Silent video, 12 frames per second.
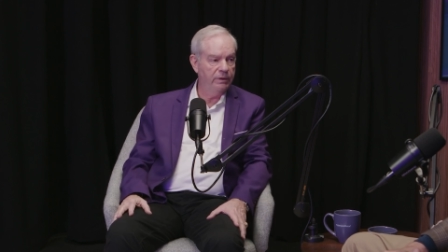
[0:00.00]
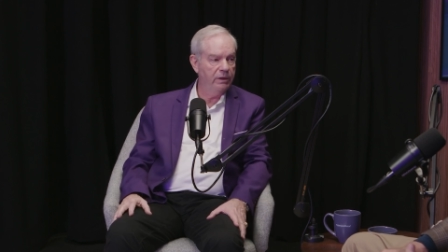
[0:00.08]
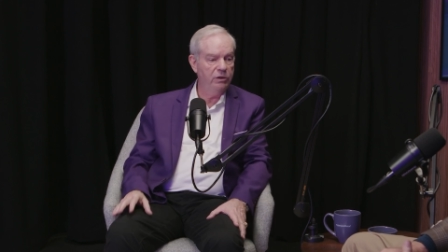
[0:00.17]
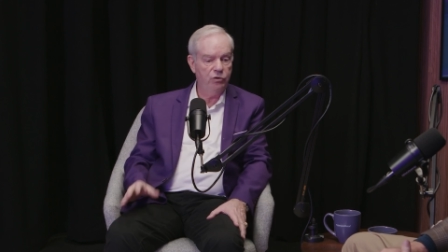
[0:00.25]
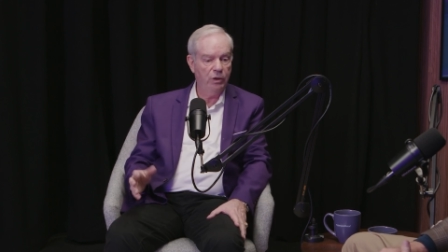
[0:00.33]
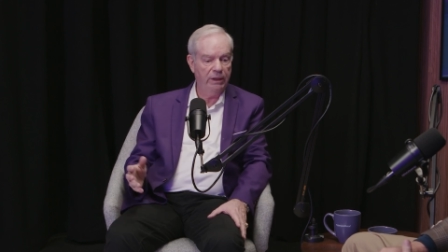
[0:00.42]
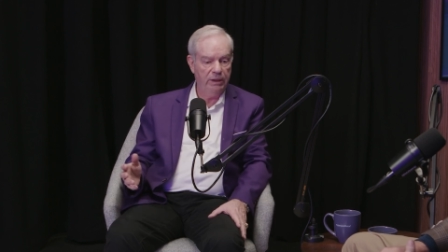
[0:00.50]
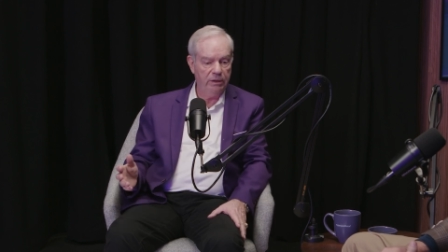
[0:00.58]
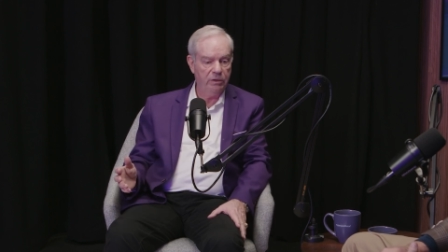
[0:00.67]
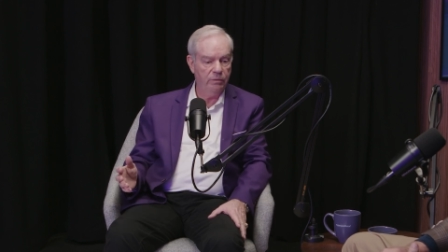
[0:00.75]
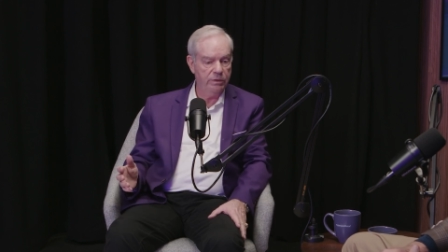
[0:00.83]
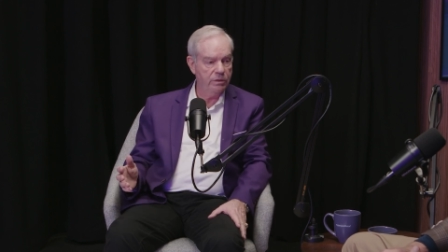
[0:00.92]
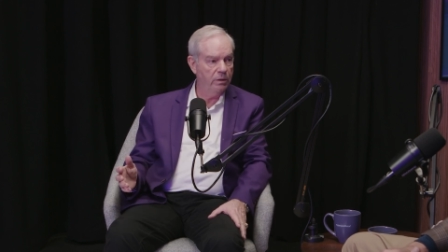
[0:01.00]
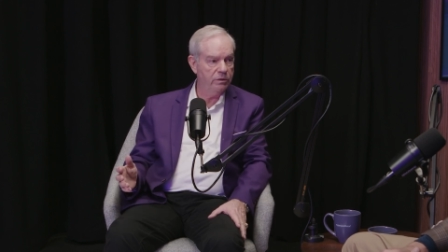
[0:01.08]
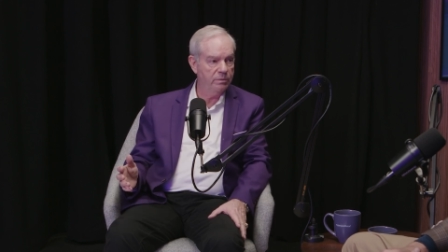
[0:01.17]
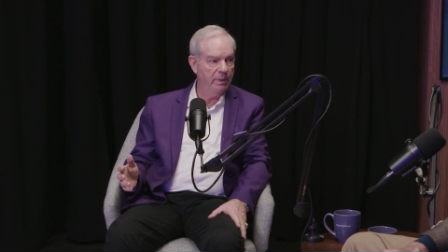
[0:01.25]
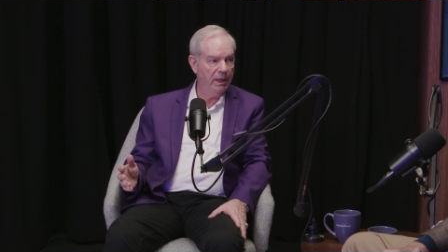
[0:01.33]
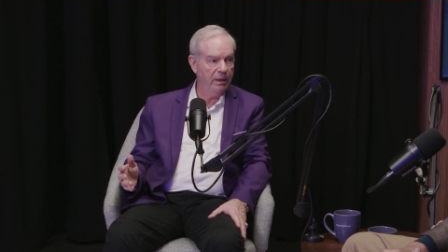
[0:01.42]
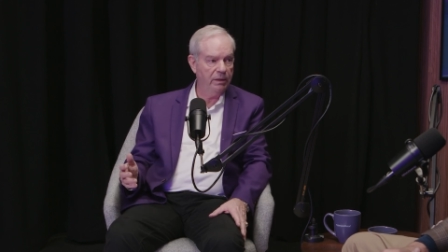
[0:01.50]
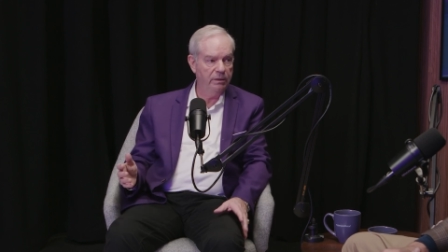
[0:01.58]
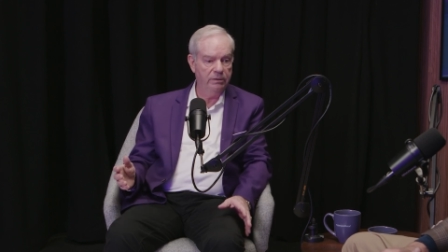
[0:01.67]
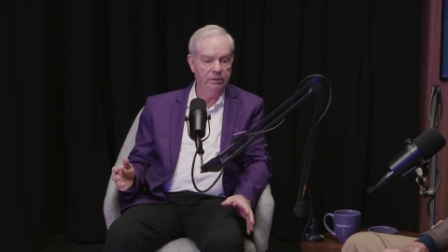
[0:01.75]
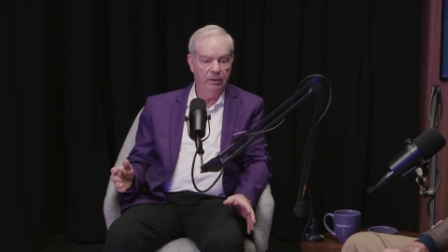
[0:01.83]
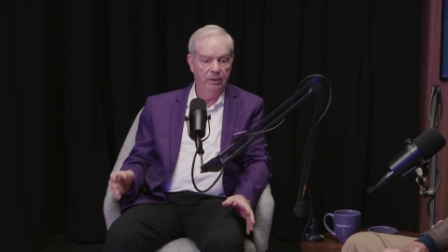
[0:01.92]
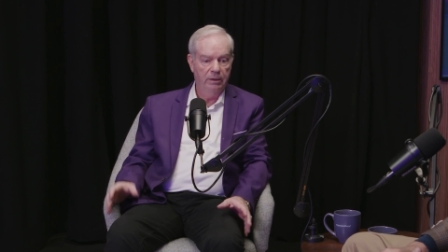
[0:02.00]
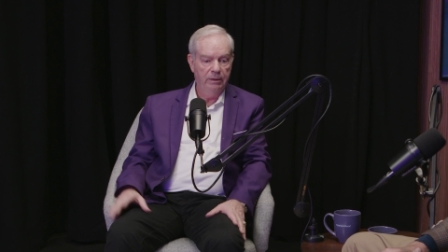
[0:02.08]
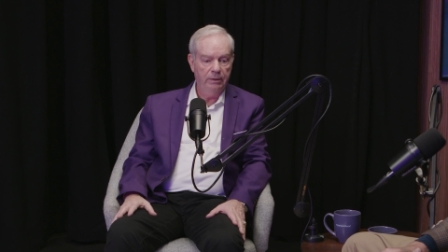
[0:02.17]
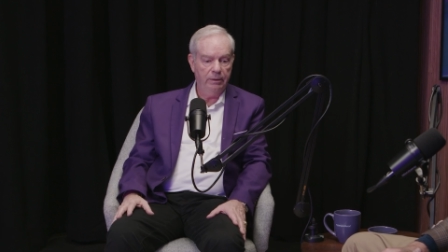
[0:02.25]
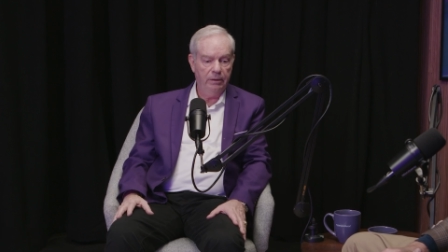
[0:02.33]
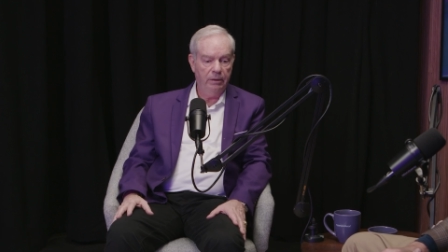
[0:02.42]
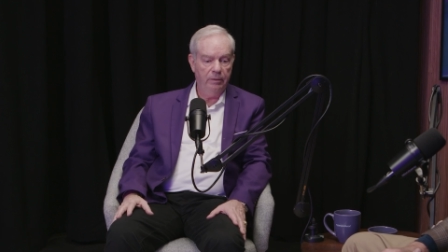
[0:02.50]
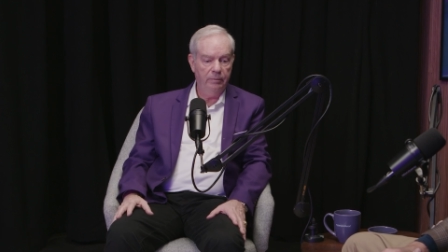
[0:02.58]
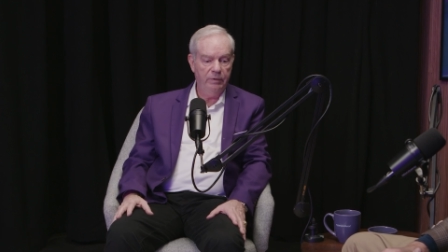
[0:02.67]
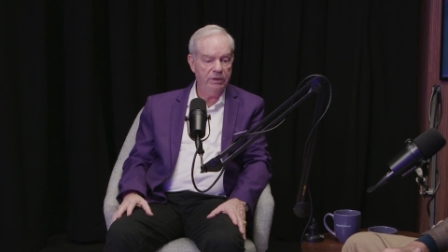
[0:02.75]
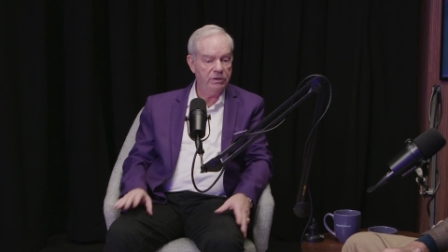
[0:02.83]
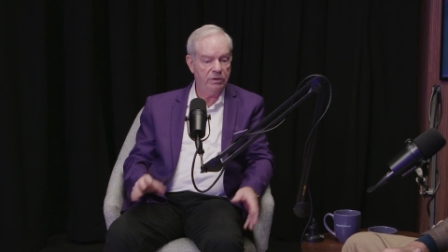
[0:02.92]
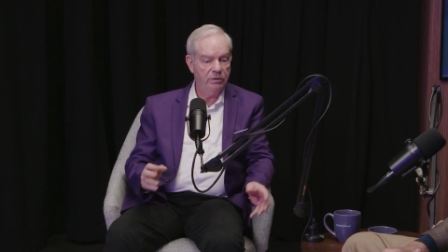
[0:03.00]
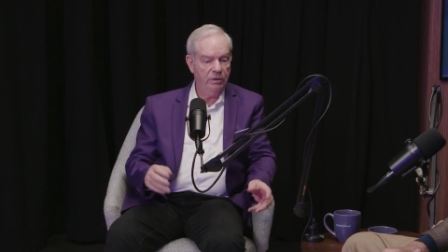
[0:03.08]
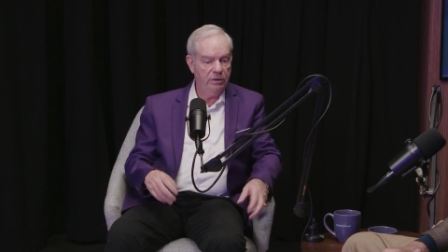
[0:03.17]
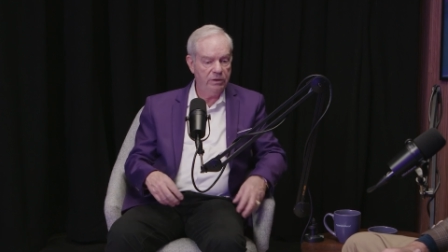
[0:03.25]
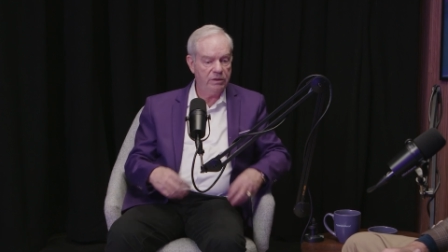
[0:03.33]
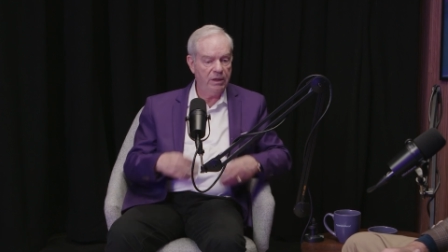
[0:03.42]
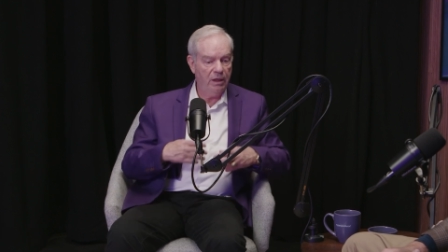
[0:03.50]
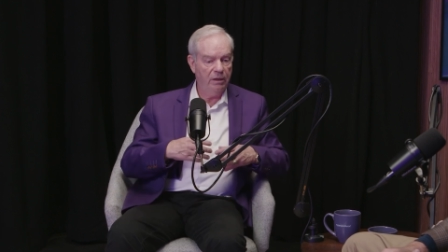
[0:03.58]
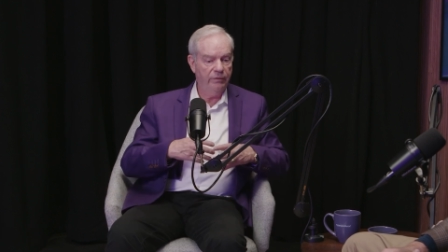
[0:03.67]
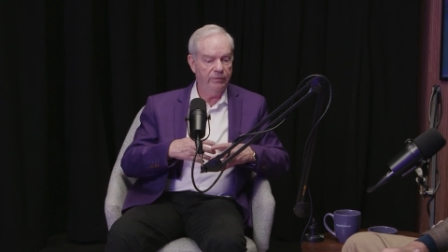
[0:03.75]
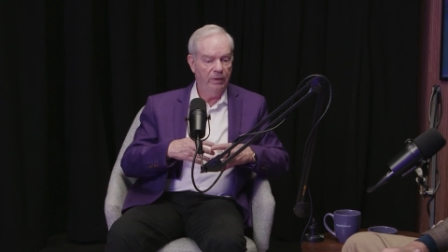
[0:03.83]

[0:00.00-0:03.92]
And then you're trying to get the results back, and this kind of